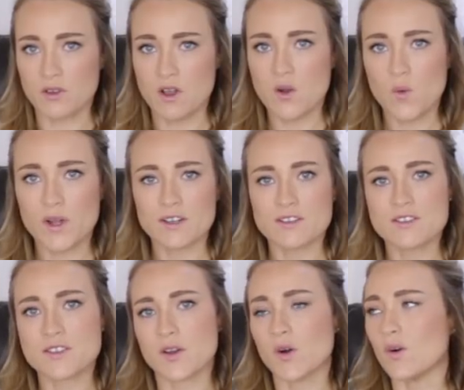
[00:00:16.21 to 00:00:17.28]
long one,
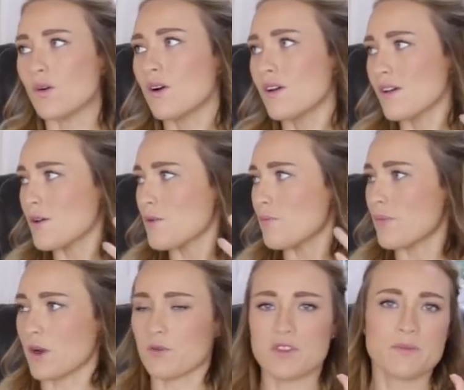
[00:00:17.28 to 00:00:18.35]
so
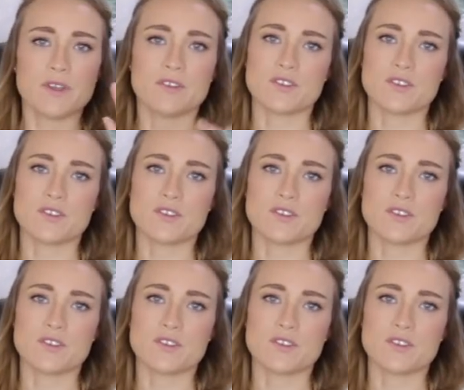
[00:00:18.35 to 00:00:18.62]
bear with me.